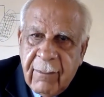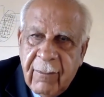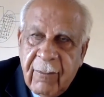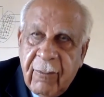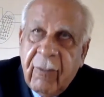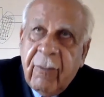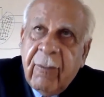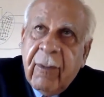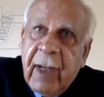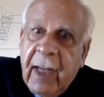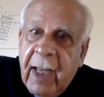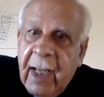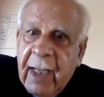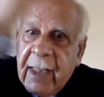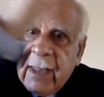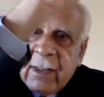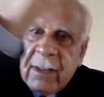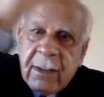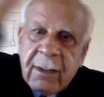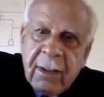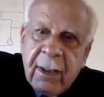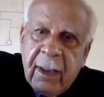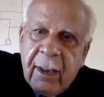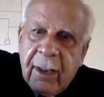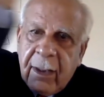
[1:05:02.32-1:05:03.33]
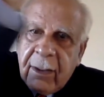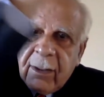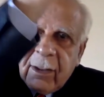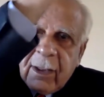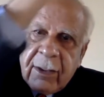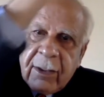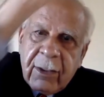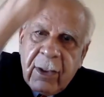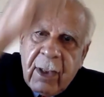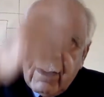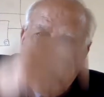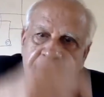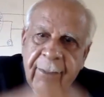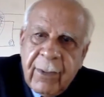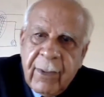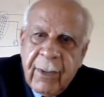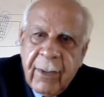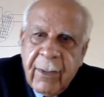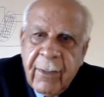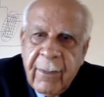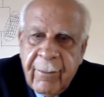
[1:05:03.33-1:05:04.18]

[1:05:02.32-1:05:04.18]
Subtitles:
lines on the top?